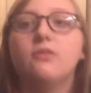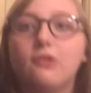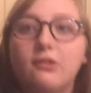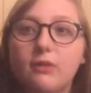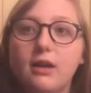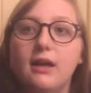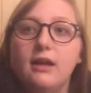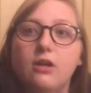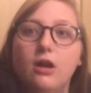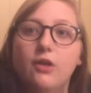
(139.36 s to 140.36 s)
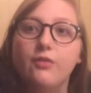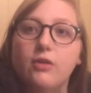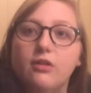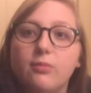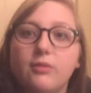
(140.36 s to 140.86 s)
first one I had gotten over
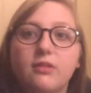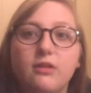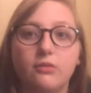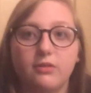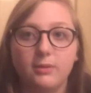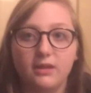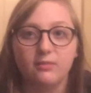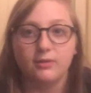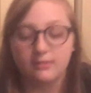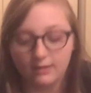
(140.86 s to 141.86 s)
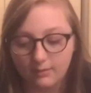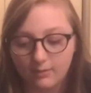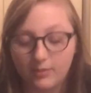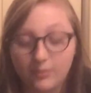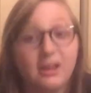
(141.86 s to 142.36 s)
Christmas there was a piece missing and
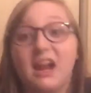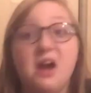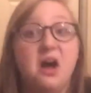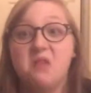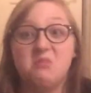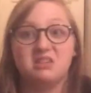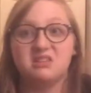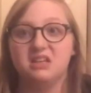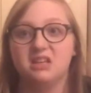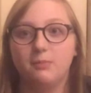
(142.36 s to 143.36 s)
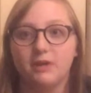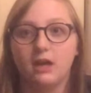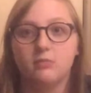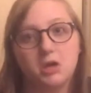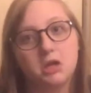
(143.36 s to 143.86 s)
my mom's like, I'm not setting it up
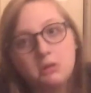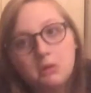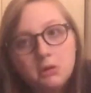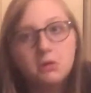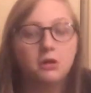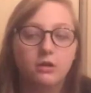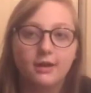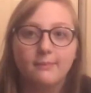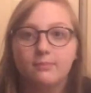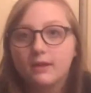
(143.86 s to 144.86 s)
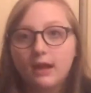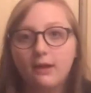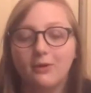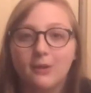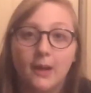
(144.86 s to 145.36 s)
again. I'm like, okay. I
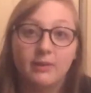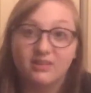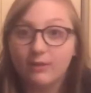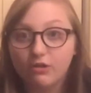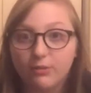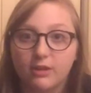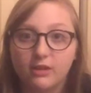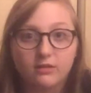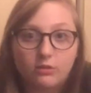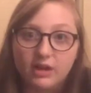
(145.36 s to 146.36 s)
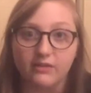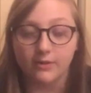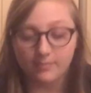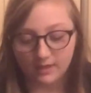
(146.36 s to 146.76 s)
will. I mean, it's my drum set, so whatever.